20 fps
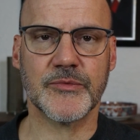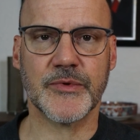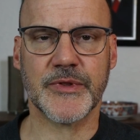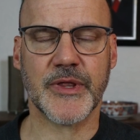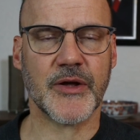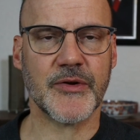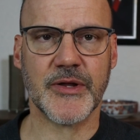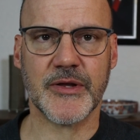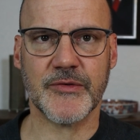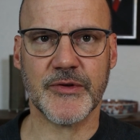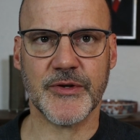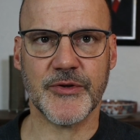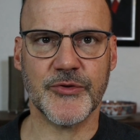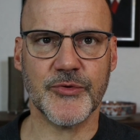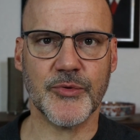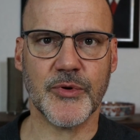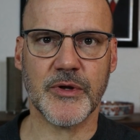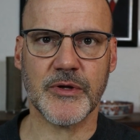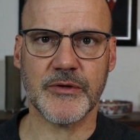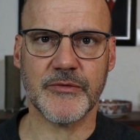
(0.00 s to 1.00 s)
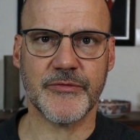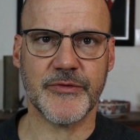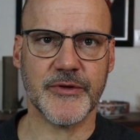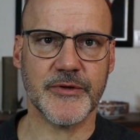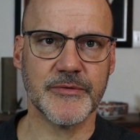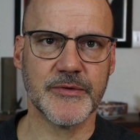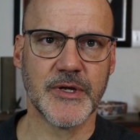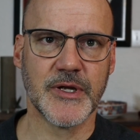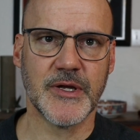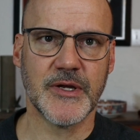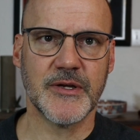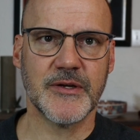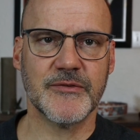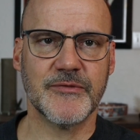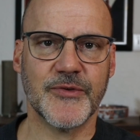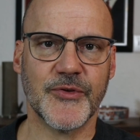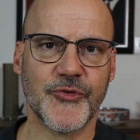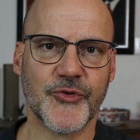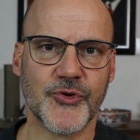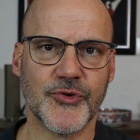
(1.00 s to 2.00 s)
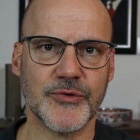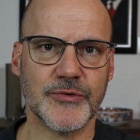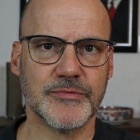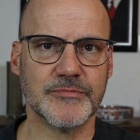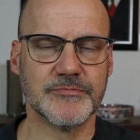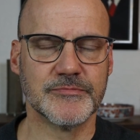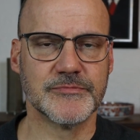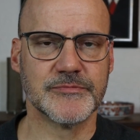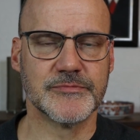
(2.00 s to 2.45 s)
having to do all of the physical